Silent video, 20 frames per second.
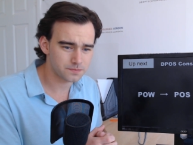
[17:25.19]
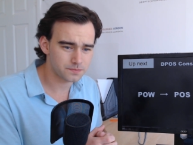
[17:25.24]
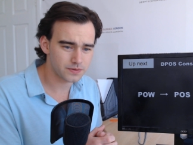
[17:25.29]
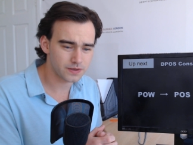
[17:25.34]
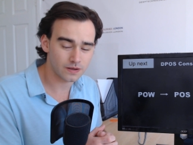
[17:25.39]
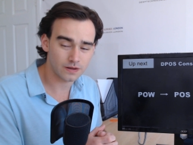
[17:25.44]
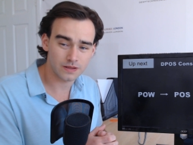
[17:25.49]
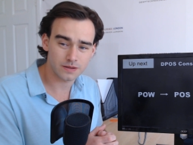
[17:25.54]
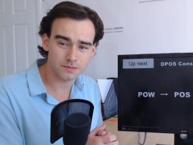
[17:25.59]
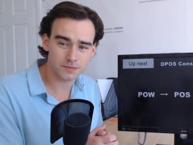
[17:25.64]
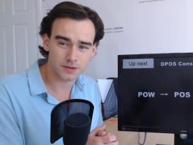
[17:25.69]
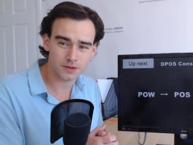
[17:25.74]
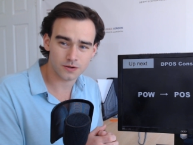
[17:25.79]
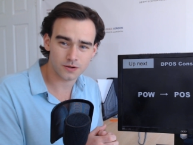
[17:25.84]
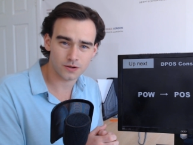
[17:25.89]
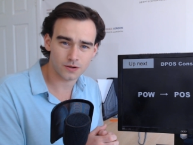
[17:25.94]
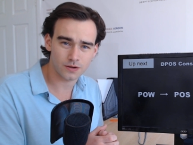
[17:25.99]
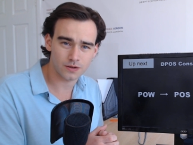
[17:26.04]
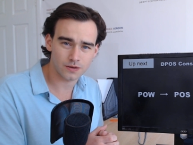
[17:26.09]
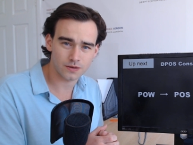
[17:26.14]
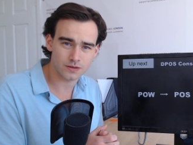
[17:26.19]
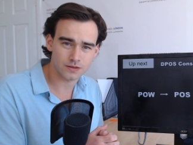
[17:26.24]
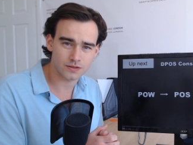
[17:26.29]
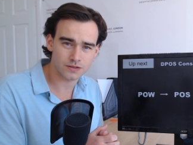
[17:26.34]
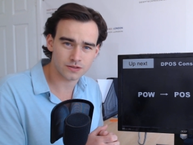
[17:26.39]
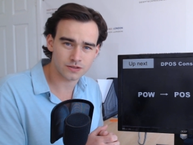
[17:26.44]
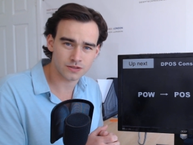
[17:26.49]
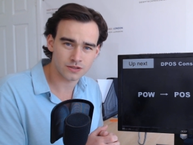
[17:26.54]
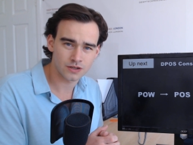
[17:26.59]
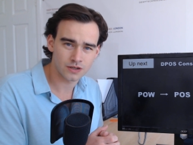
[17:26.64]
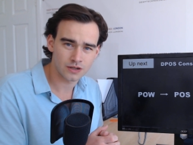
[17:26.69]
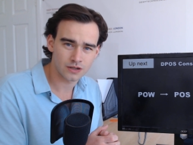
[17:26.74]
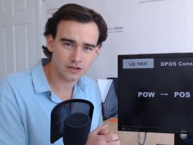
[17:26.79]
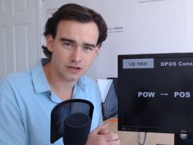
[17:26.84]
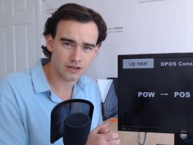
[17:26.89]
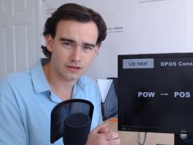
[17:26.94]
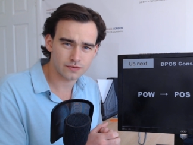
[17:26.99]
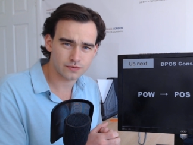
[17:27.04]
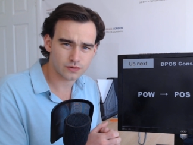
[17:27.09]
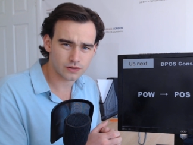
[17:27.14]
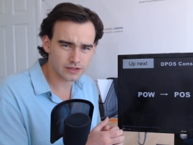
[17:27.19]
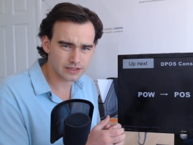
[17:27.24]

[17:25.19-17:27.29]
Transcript: purely because I feel